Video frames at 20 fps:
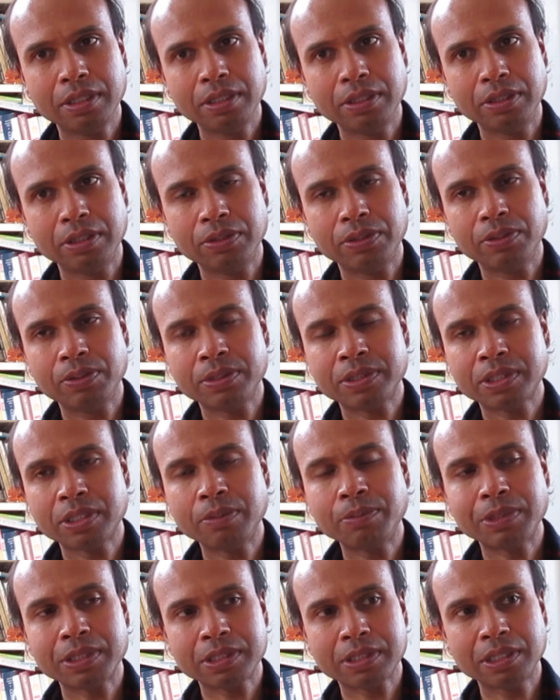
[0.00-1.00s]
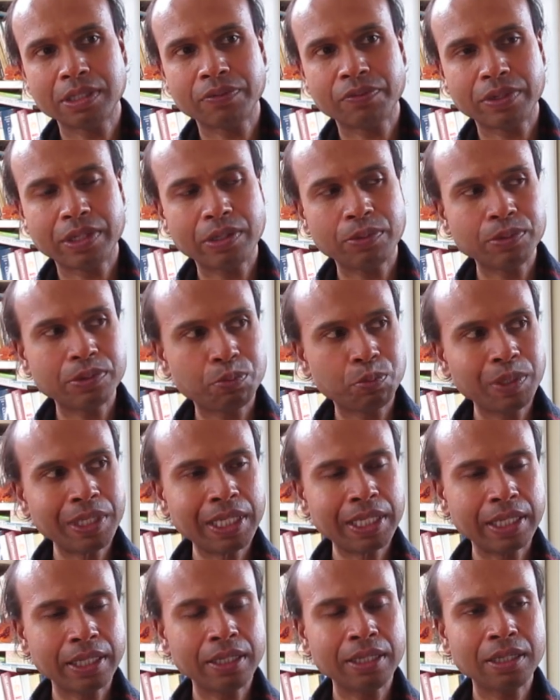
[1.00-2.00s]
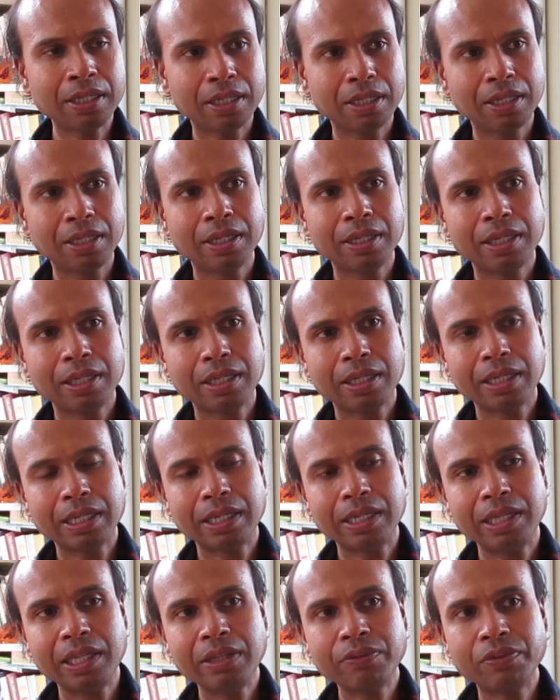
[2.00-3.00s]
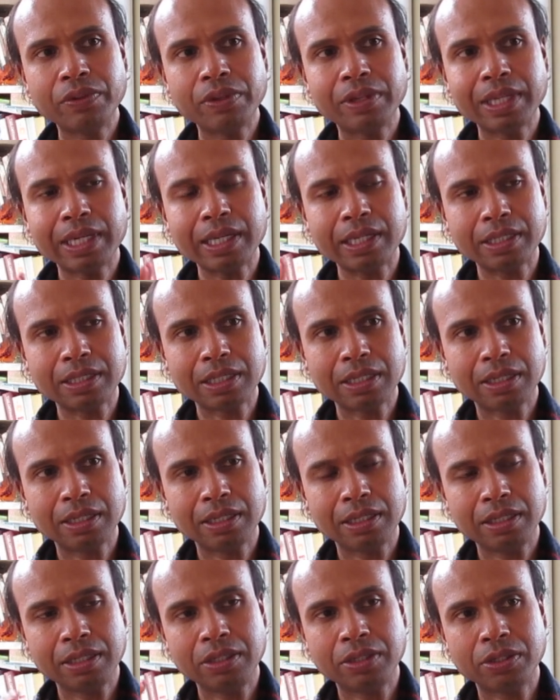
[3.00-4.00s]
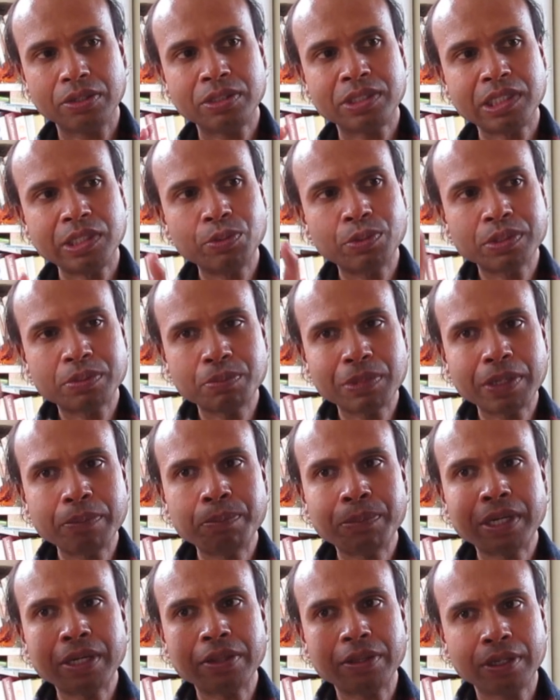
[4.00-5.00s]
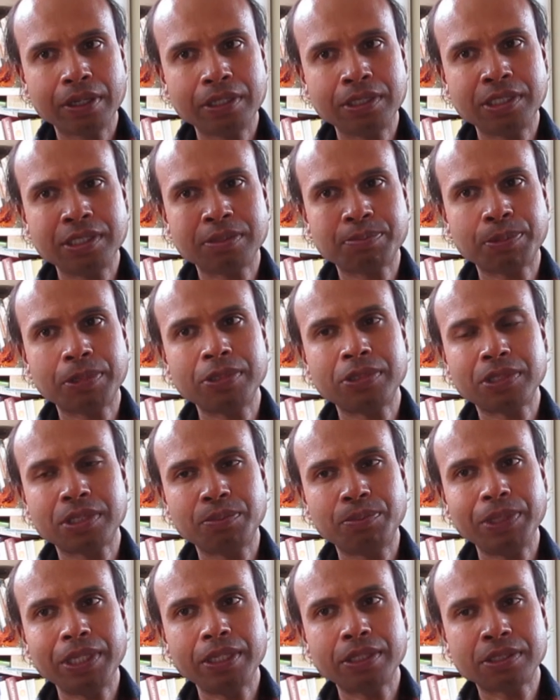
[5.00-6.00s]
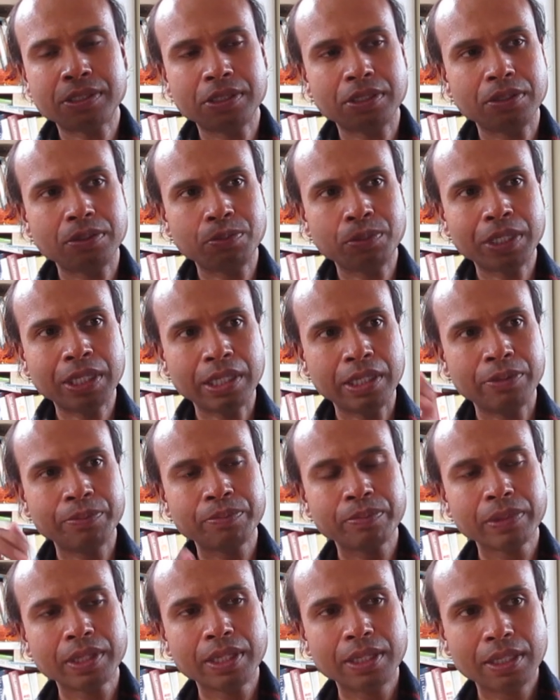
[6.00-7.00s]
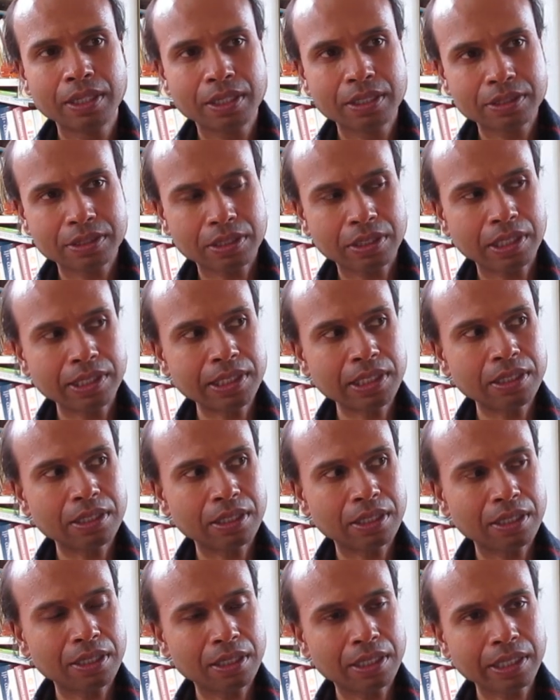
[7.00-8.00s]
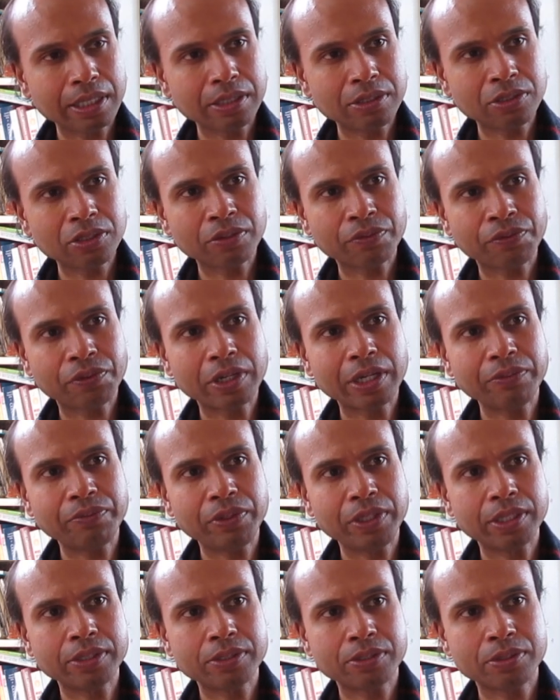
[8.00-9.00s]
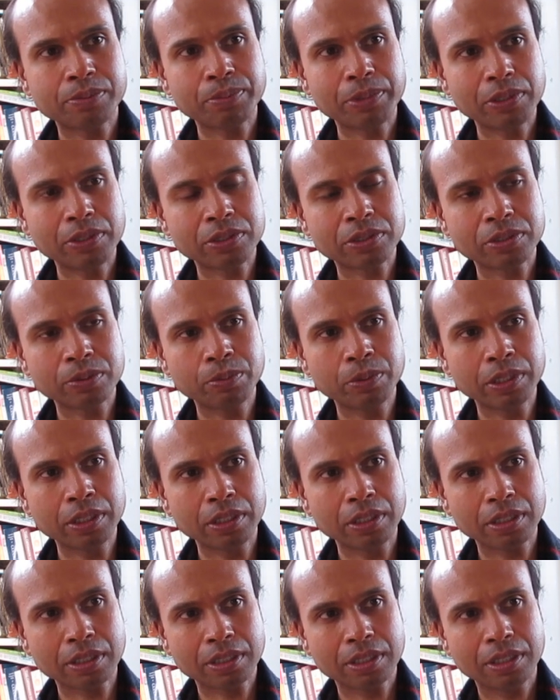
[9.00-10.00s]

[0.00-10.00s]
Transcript: You know, there was so much stuff and I was willing, and even that, you know, she was my mother and she's supposed to be a certain way. So I did, like, it took five years of spiritual work.